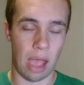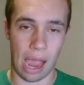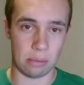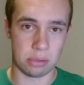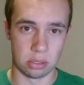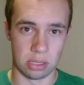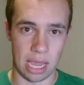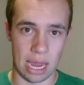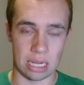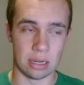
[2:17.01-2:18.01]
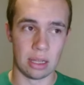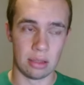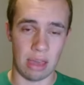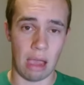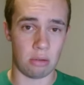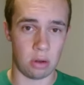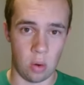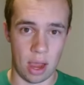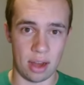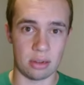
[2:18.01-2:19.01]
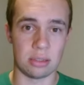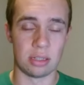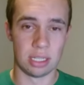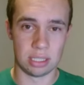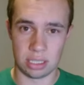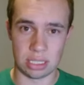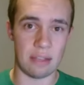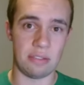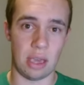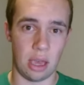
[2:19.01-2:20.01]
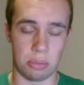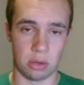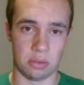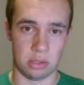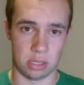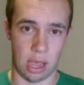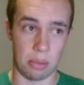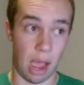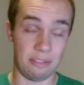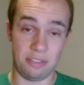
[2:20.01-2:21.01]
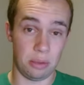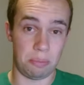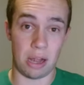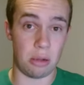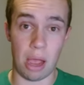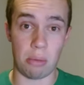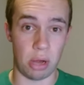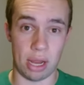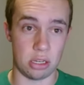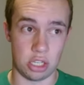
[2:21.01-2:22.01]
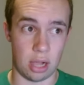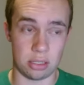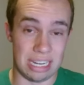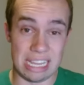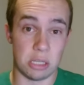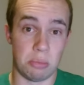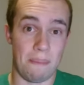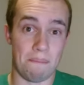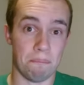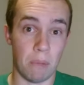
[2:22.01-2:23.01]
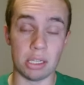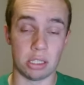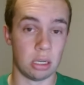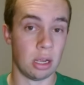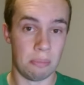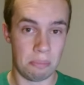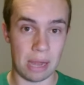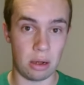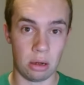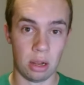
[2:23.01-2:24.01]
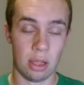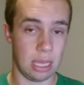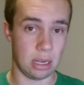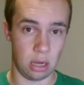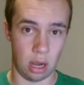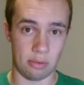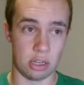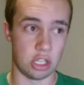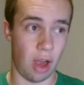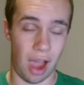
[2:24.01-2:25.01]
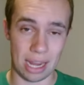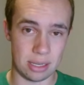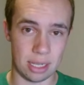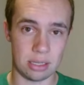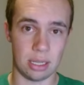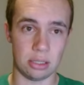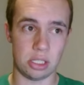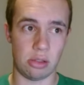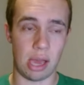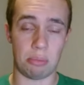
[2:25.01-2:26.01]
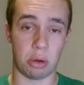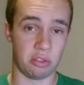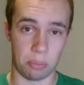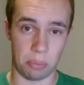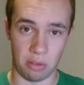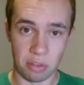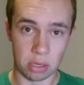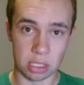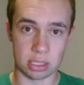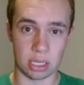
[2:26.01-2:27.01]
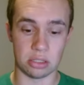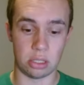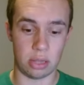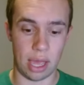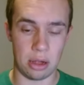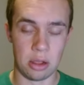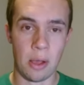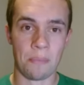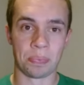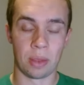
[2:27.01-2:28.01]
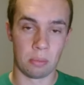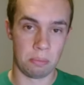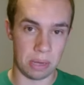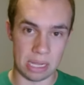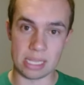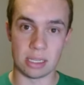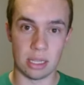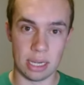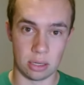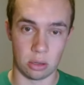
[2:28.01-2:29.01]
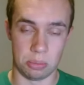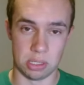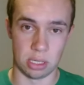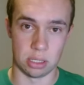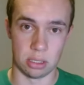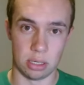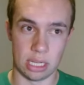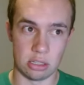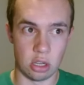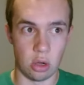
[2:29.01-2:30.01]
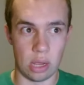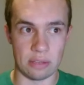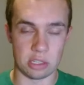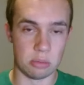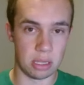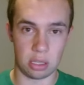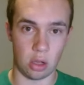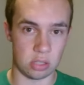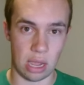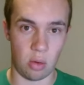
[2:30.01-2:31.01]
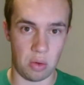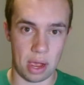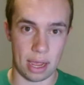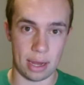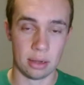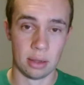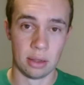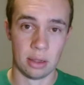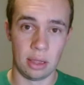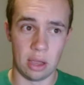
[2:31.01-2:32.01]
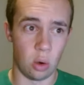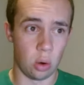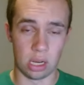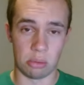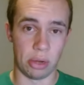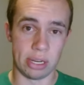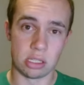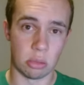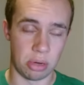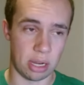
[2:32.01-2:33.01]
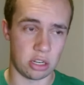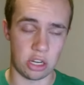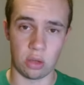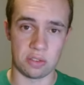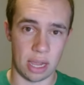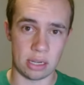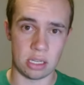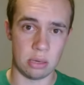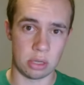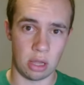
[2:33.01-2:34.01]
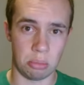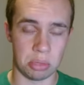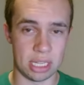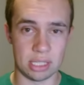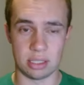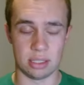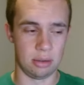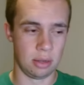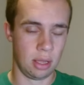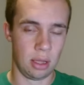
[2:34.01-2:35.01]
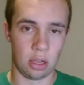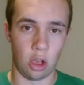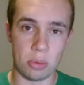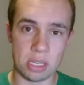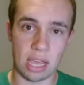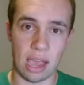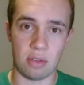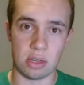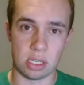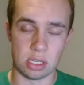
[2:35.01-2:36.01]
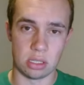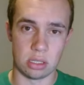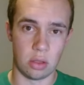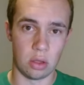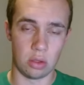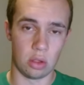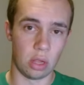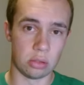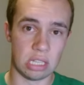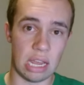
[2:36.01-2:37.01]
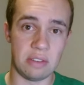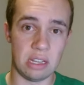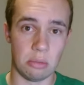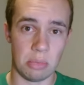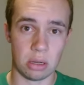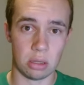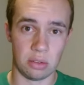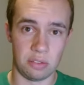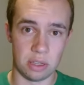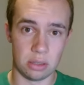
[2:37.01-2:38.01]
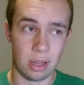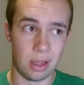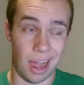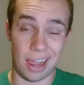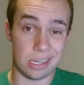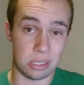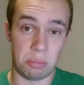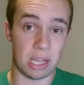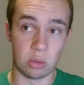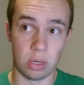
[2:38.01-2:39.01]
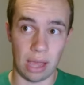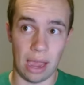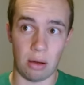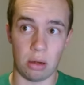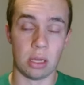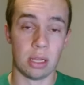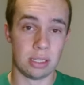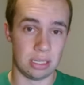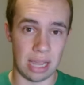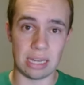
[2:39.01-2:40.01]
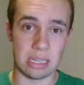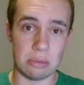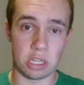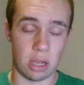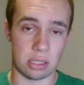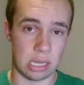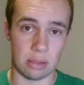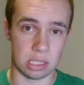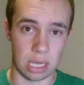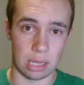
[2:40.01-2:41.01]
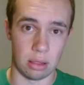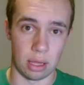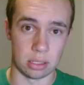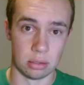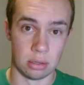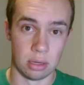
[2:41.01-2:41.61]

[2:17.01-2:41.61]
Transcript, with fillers: Absolutely hate it. That requires safety help over the top. I feel better about Brandon Johnson. He has been much better in coverage. Your eye test tells you that, Pro Football Focus tells you that, but he's in the nickel position. And so if Smith goes out wide and Oregon brings some pressure, you know, if Tysheem's on the blitz and Kobe Savage is the, the lone safety in the middle of the field, I expect Will Howard to take deep shots down the sidelines.